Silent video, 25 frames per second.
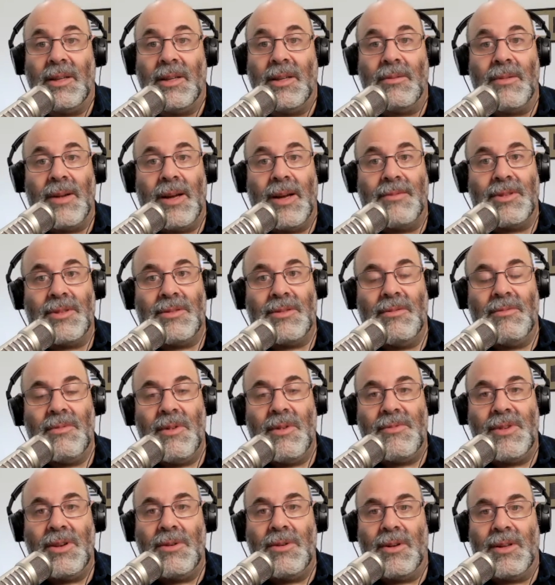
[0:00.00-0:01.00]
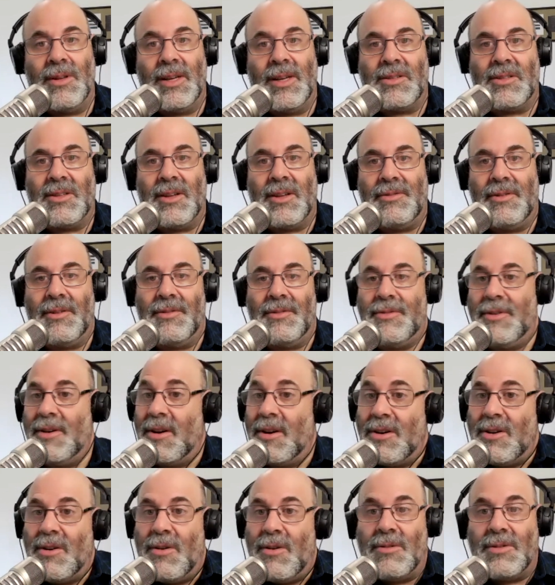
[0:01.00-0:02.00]
obviously review all that stuff. If you're
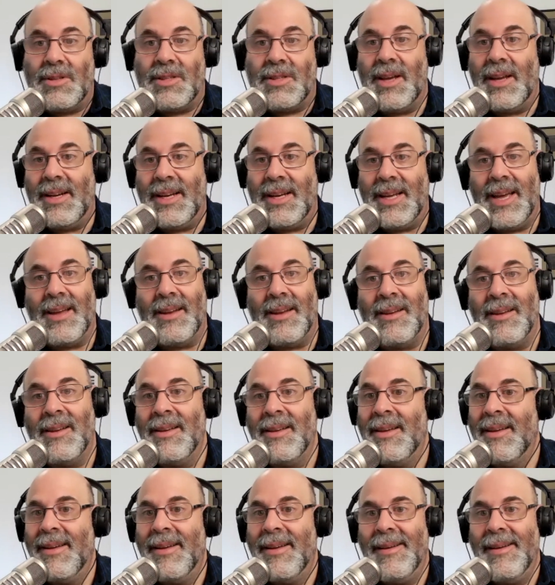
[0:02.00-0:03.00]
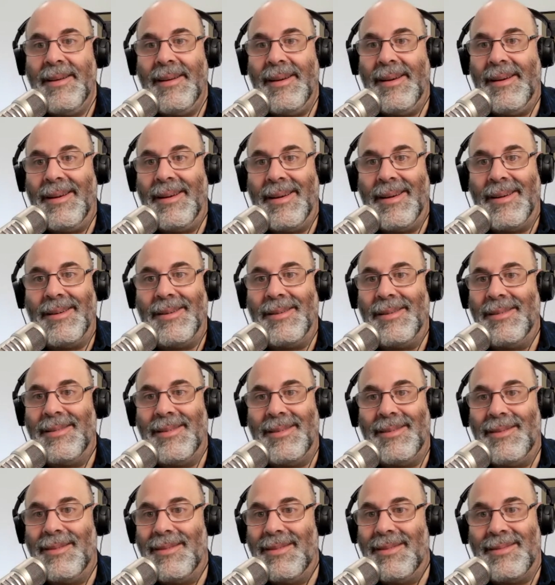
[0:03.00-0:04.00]
in your own state again,
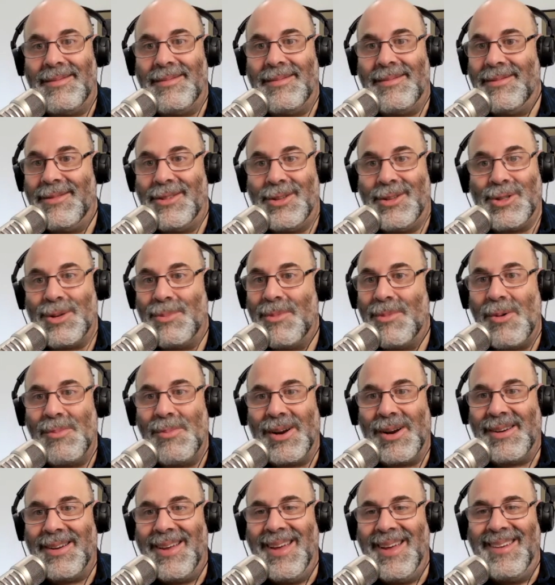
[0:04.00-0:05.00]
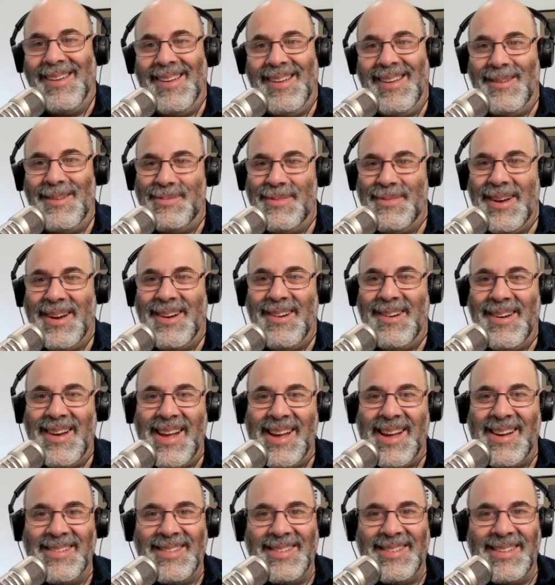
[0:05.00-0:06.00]
do some homework, figure it
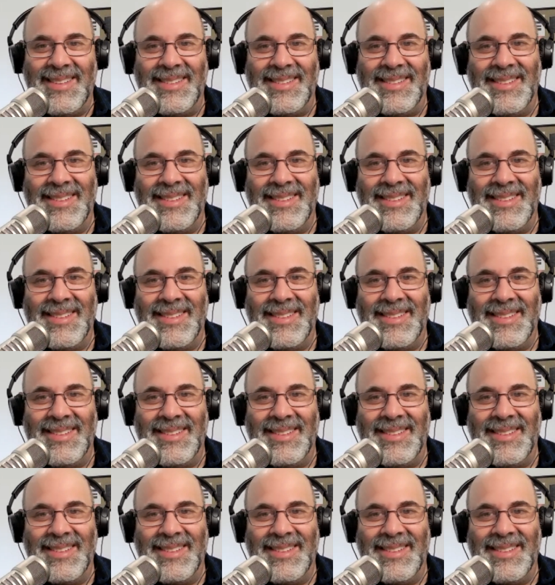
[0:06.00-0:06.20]
out, and